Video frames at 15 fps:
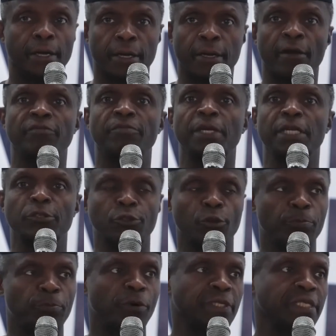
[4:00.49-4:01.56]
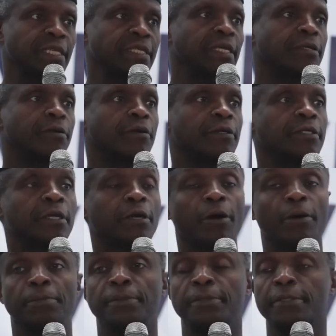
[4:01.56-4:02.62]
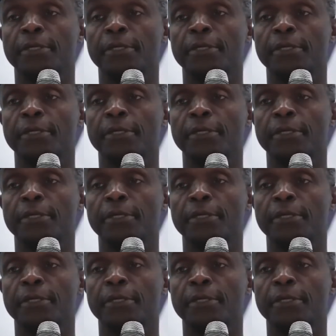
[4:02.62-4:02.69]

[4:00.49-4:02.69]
government-supported technology hubs.